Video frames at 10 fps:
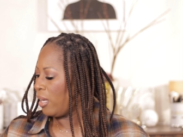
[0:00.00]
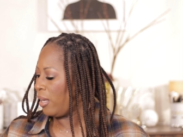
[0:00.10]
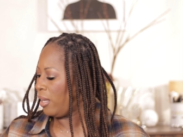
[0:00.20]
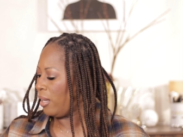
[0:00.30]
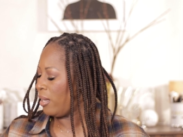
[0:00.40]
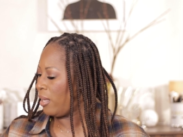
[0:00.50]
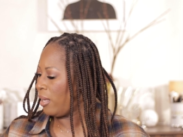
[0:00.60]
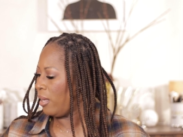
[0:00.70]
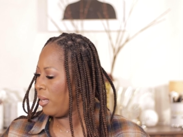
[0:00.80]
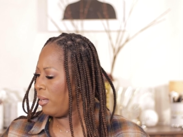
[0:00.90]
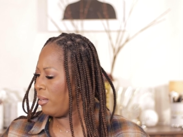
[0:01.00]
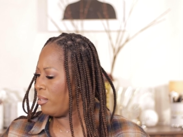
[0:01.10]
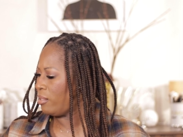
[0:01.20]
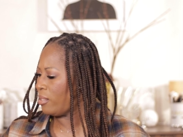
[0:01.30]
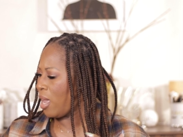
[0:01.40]
It
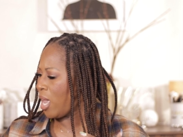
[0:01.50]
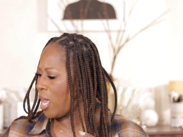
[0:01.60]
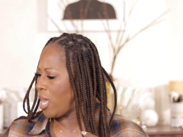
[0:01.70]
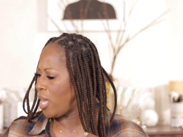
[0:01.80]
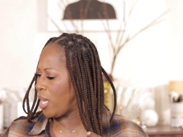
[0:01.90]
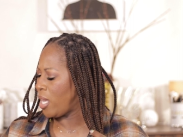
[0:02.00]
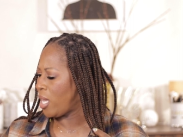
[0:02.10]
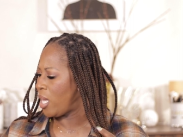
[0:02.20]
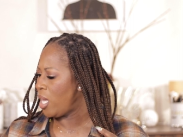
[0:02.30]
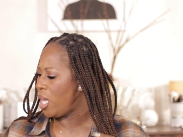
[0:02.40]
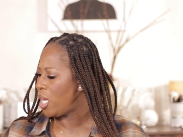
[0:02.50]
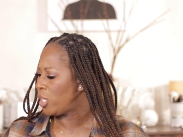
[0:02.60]
is a